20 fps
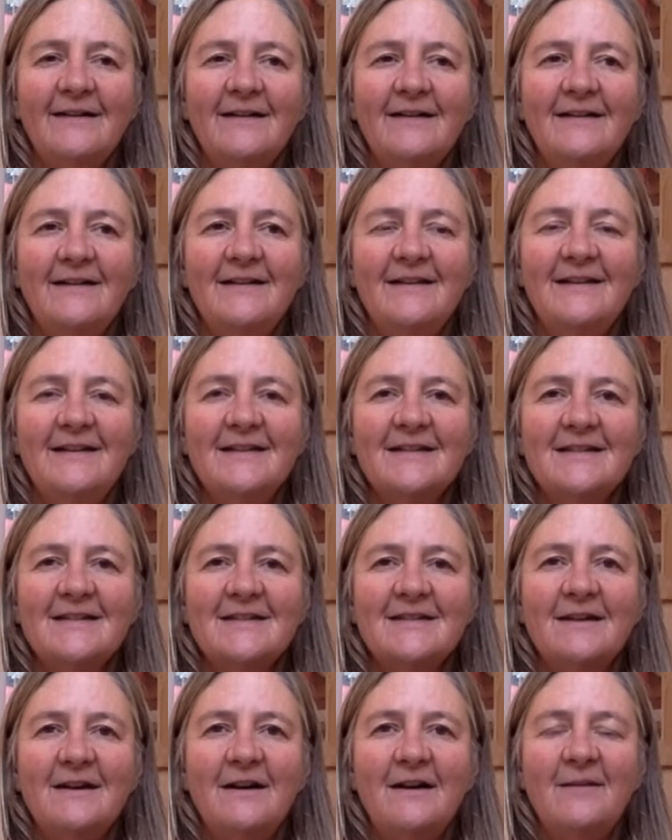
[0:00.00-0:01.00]
And let's
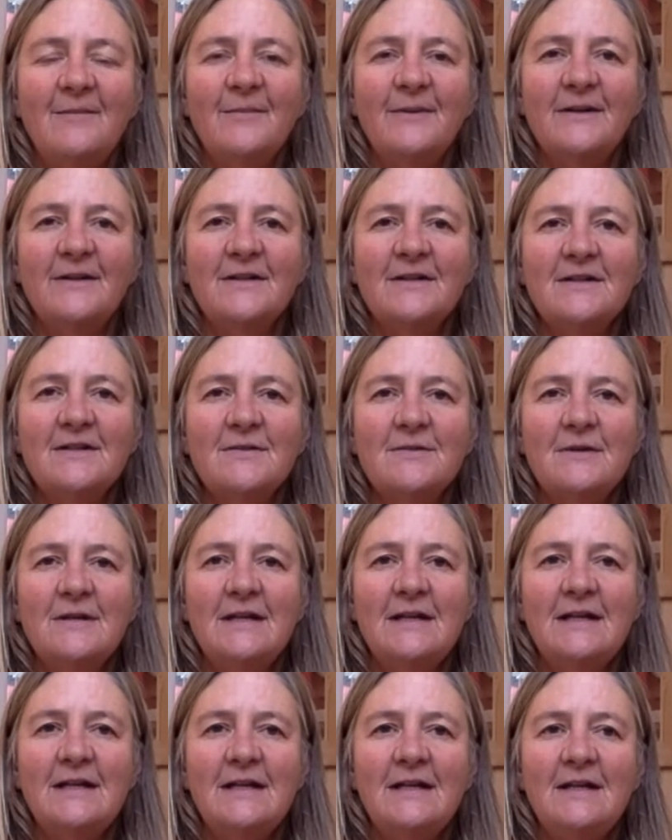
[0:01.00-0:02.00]
start by just
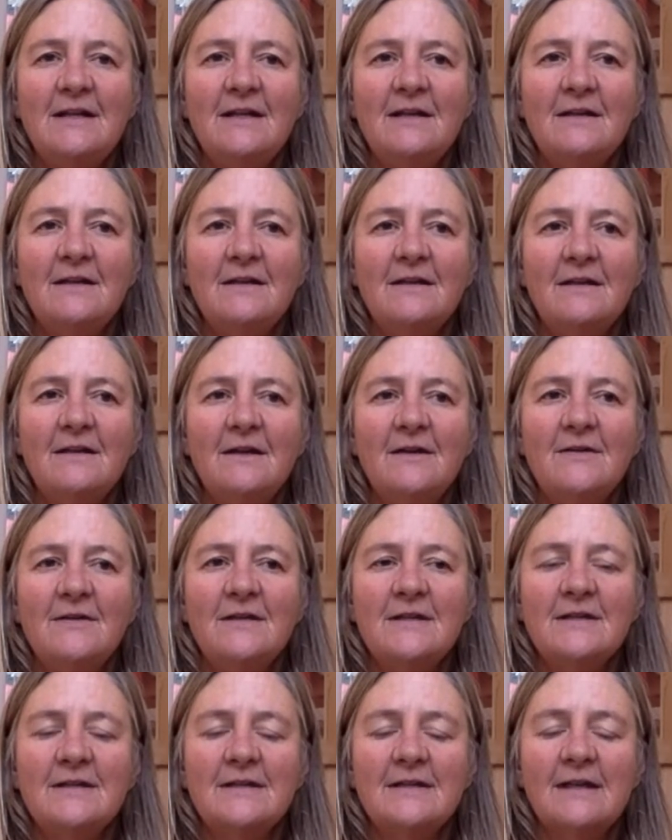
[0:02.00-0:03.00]
really
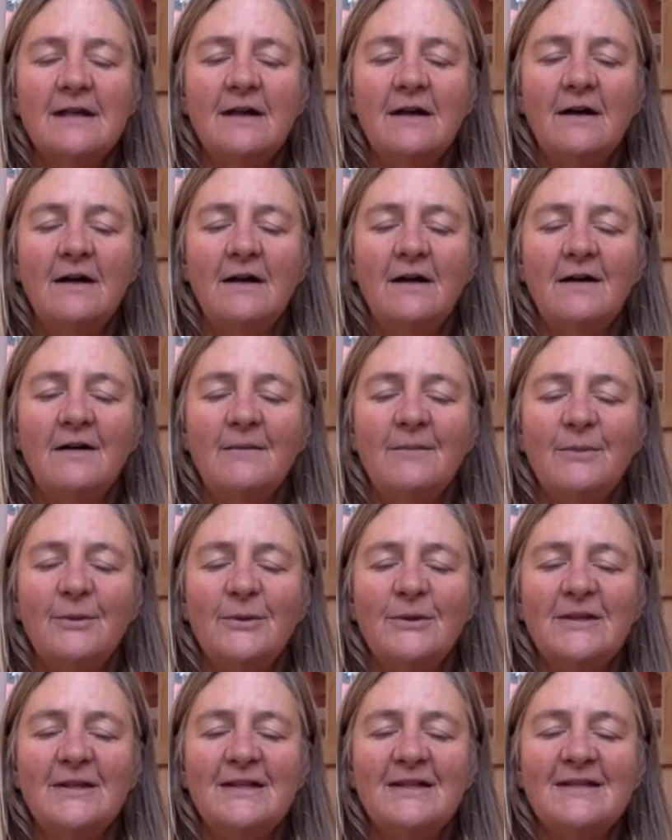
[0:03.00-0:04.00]
noticing our
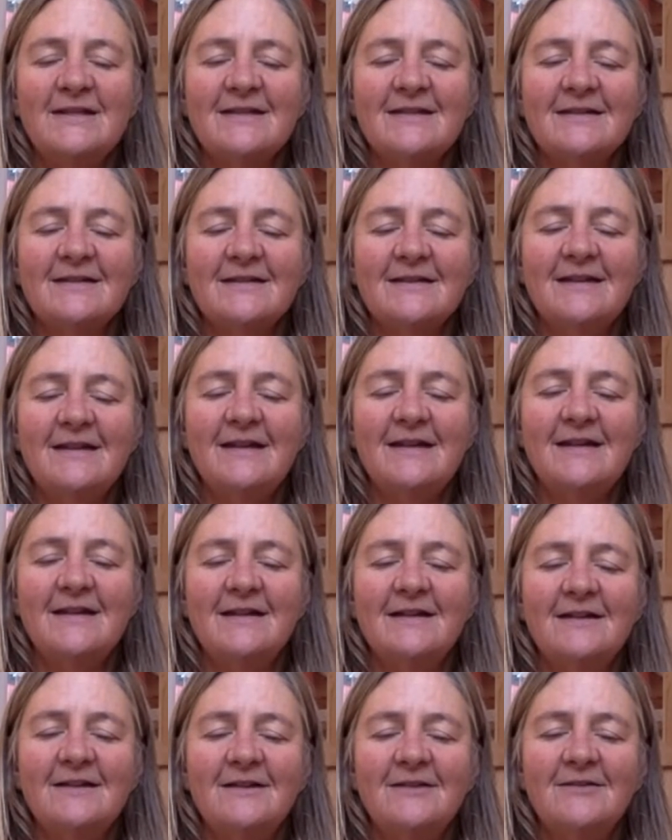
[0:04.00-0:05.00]
bodies
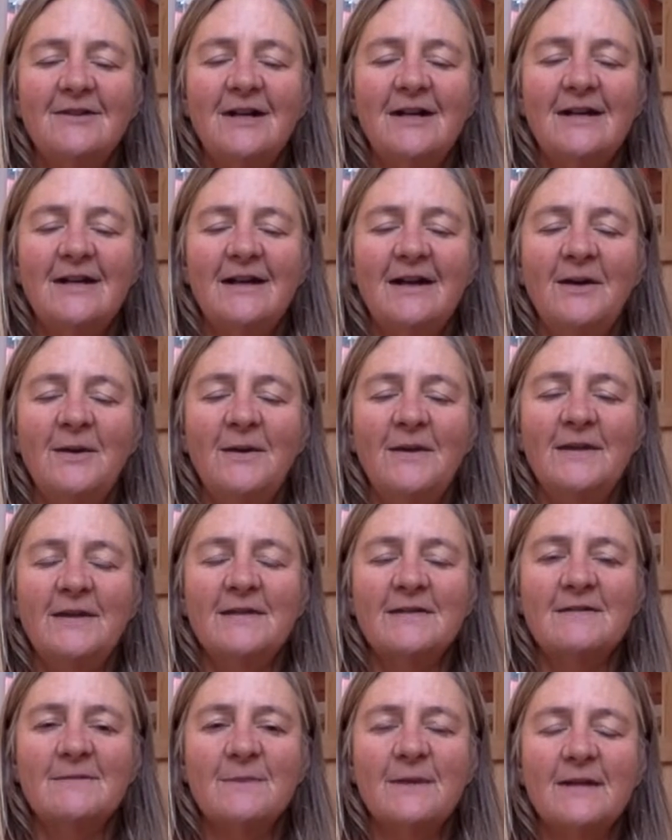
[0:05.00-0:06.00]
here, right now in
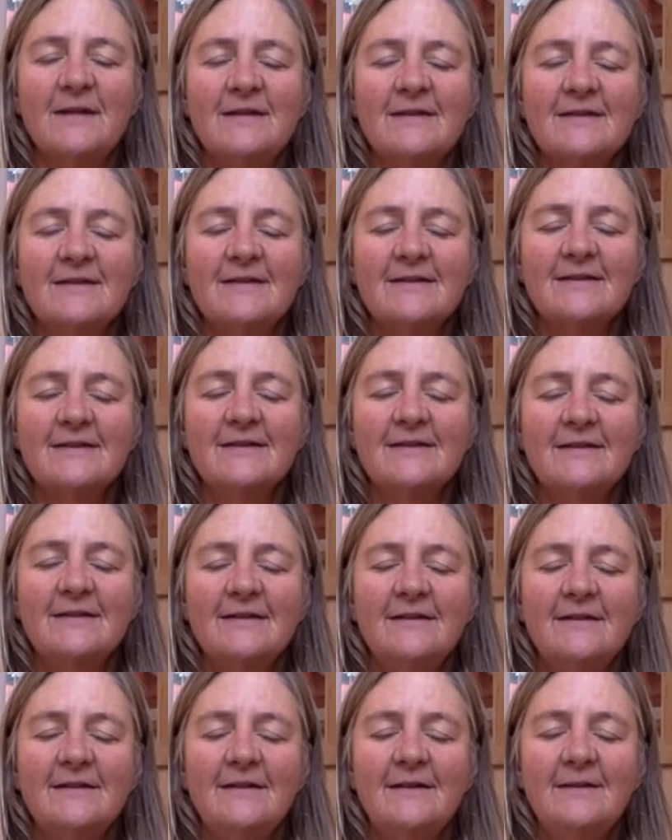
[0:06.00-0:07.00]
this space.
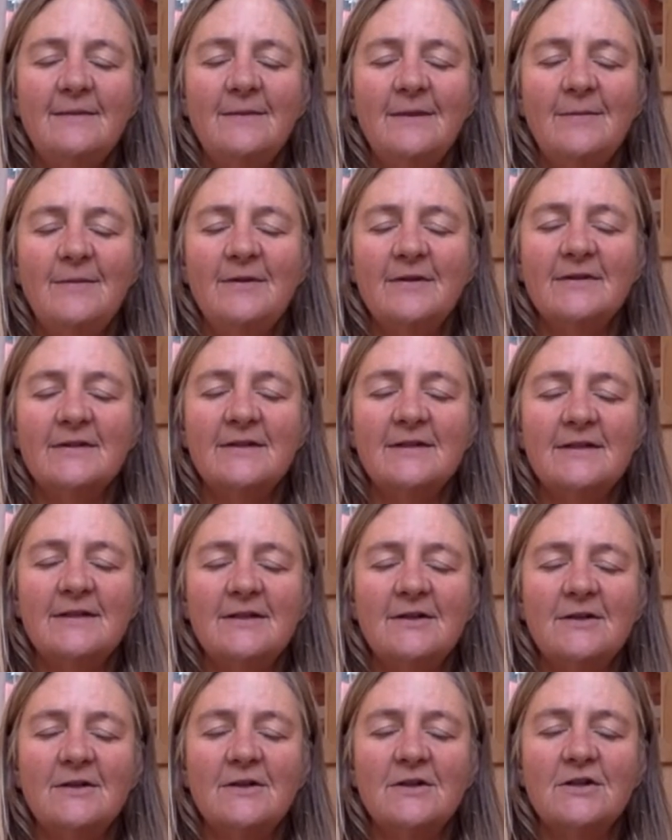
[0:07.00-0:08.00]
Maybe you're
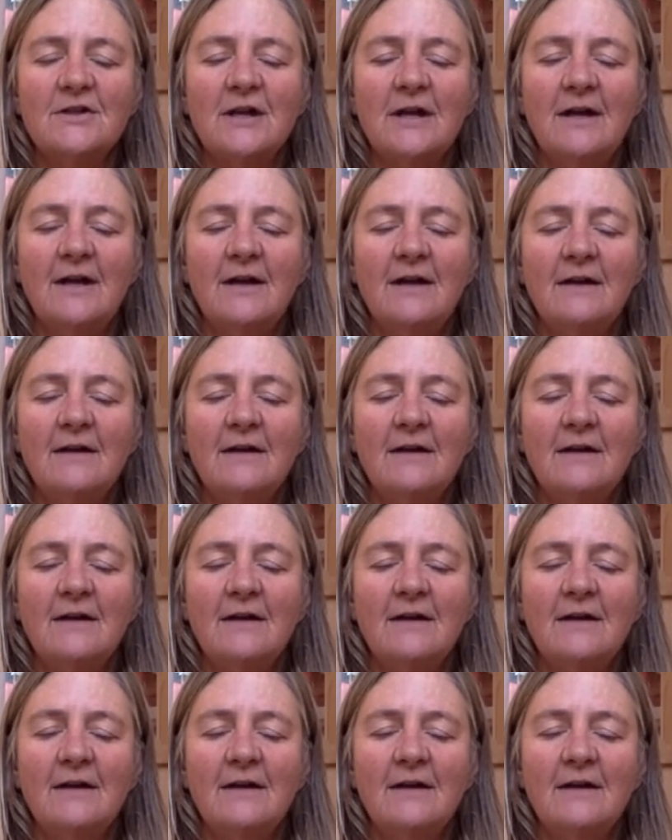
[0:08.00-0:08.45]
sitting on a chair.